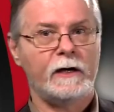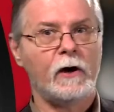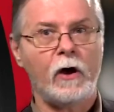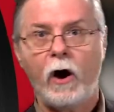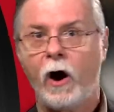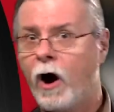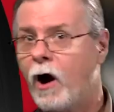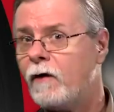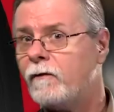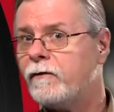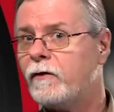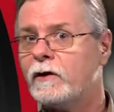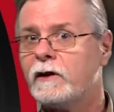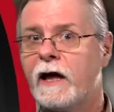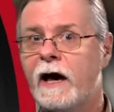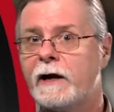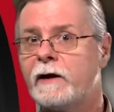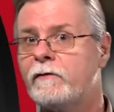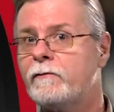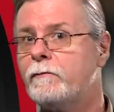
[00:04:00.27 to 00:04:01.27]
an awful
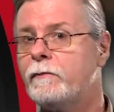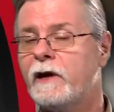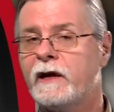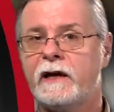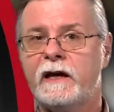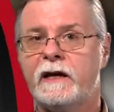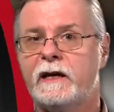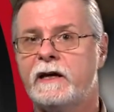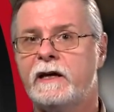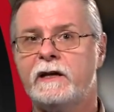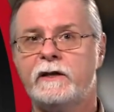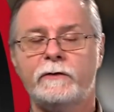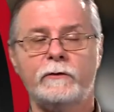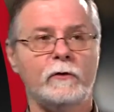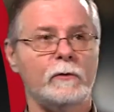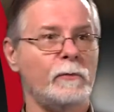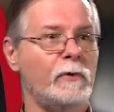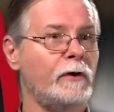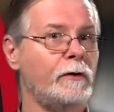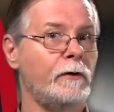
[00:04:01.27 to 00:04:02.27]
lot of Mick and Keith
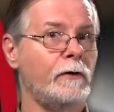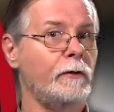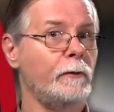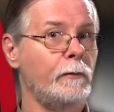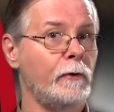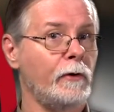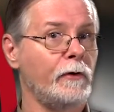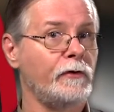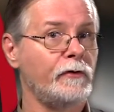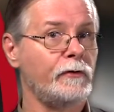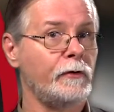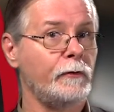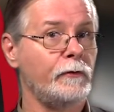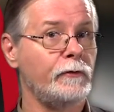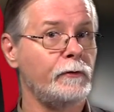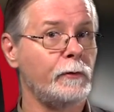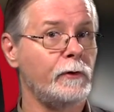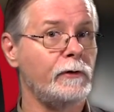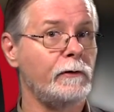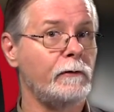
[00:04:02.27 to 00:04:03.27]
new material, the Rolling
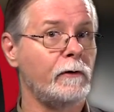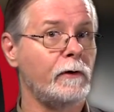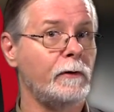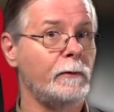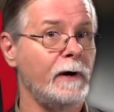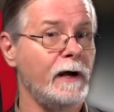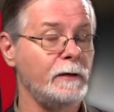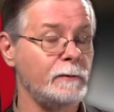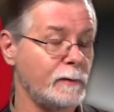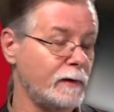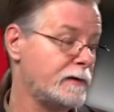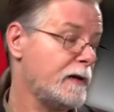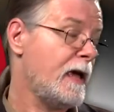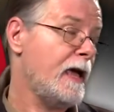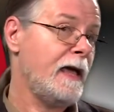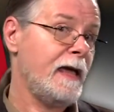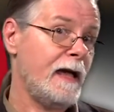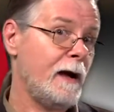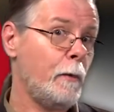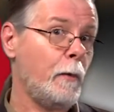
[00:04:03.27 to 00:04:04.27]
Stones doing their own arrangements.
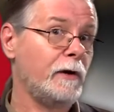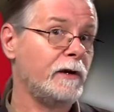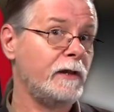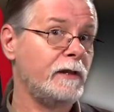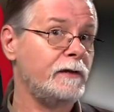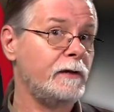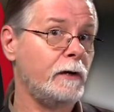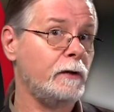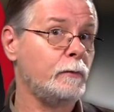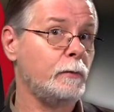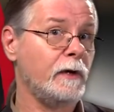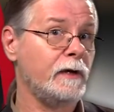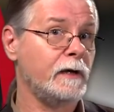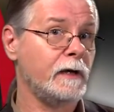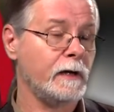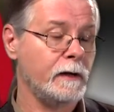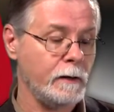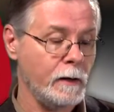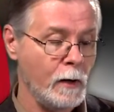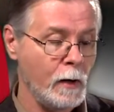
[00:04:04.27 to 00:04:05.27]
And one of the things we
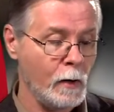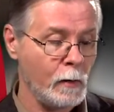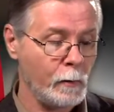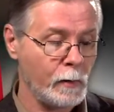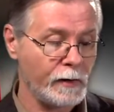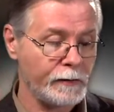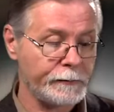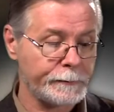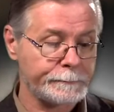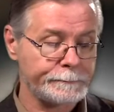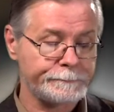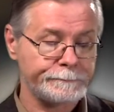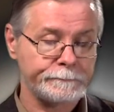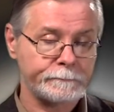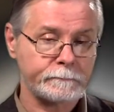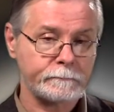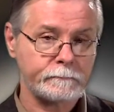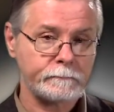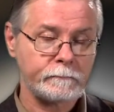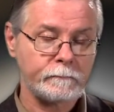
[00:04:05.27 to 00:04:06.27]
did was
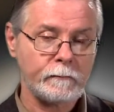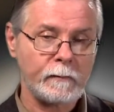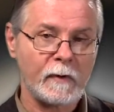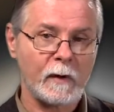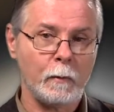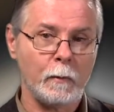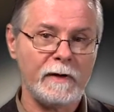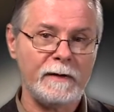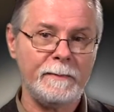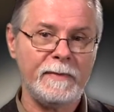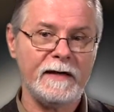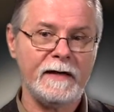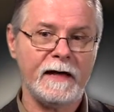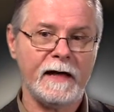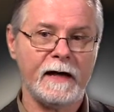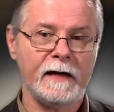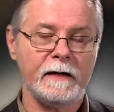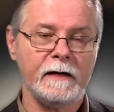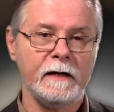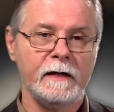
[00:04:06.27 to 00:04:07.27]
we
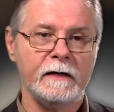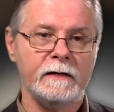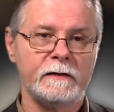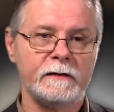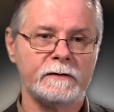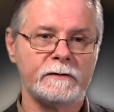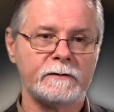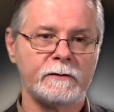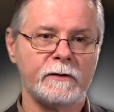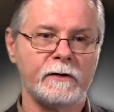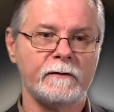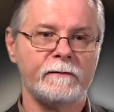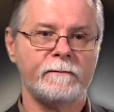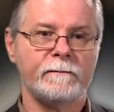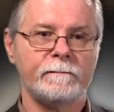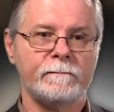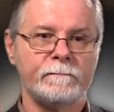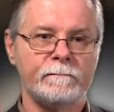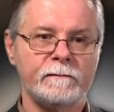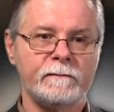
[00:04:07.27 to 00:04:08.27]
began to sort
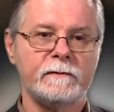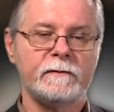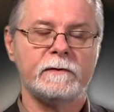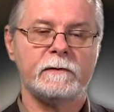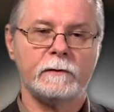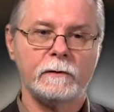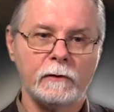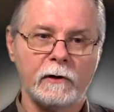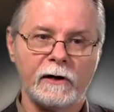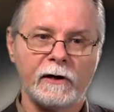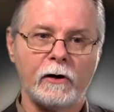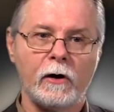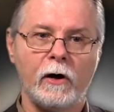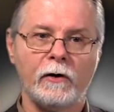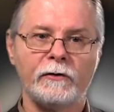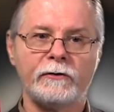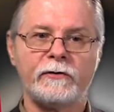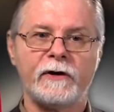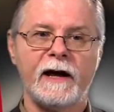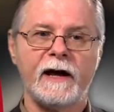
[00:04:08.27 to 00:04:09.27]
of look at
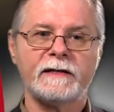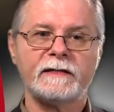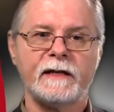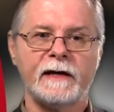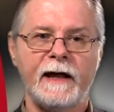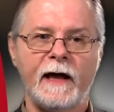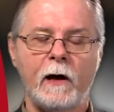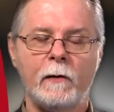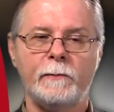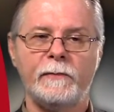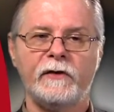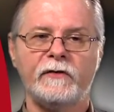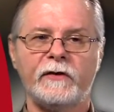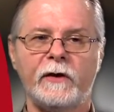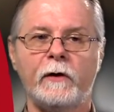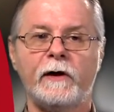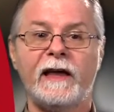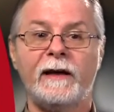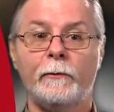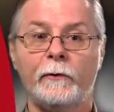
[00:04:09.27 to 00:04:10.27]
all the tracks on the album and
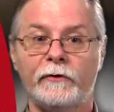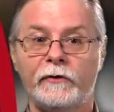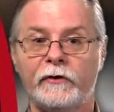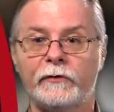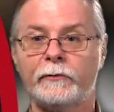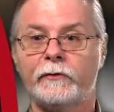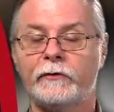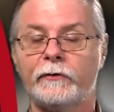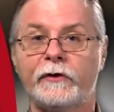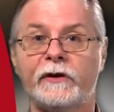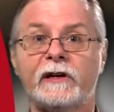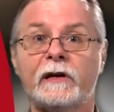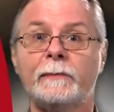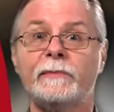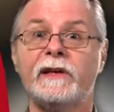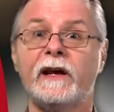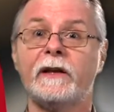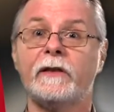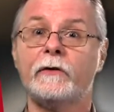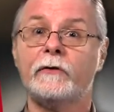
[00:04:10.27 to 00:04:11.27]
say, okay, well, this one sort of
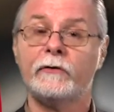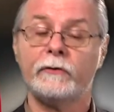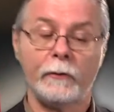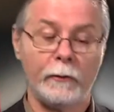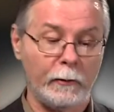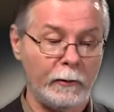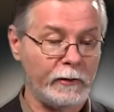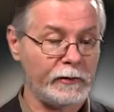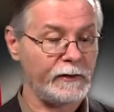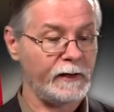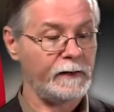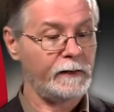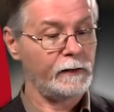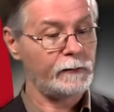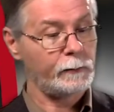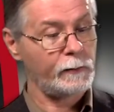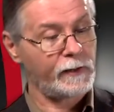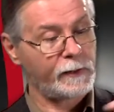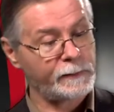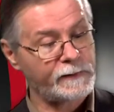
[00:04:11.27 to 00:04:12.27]
comes out of the soul thing,
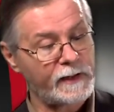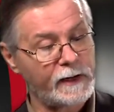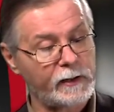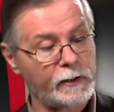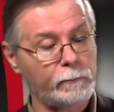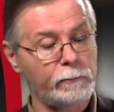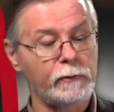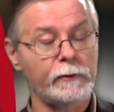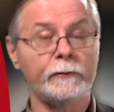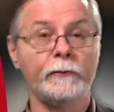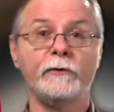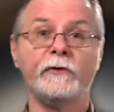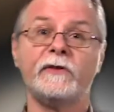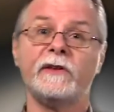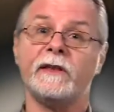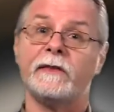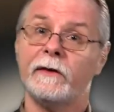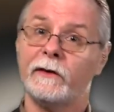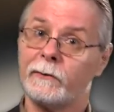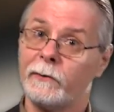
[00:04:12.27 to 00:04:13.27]
this one comes out of the blues
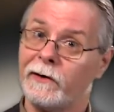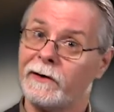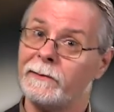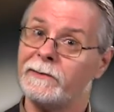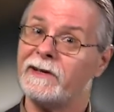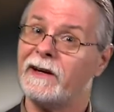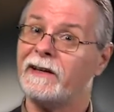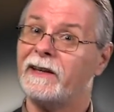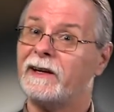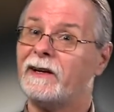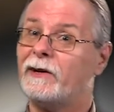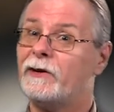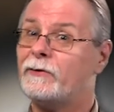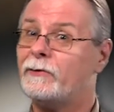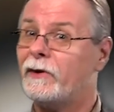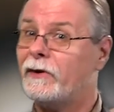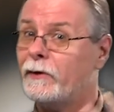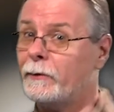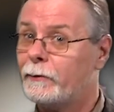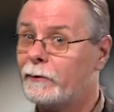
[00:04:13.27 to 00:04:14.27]
thing, this one comes out of the
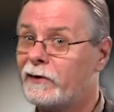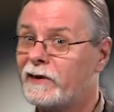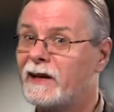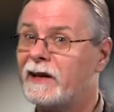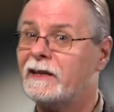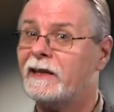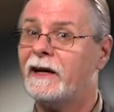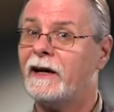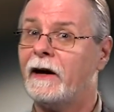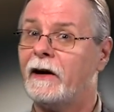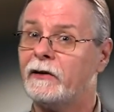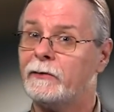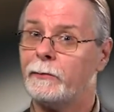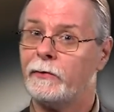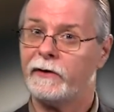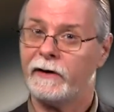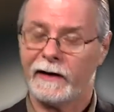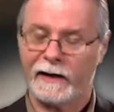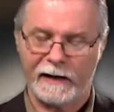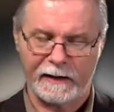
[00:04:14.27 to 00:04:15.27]
country, this one's got the
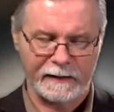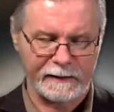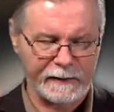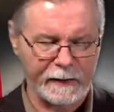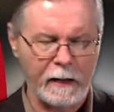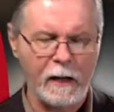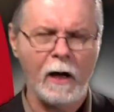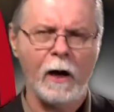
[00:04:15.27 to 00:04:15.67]
gospel, that kind of thing.